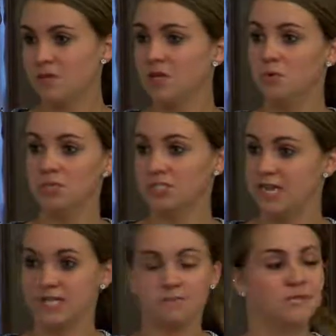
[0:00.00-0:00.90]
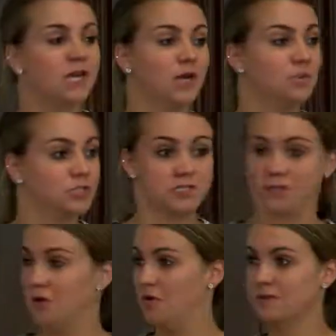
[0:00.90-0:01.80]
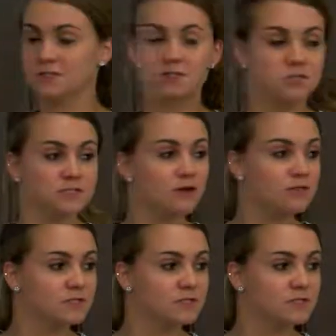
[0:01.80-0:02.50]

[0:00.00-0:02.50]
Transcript: he would just text me, and I would just go into the surgeon's lounge,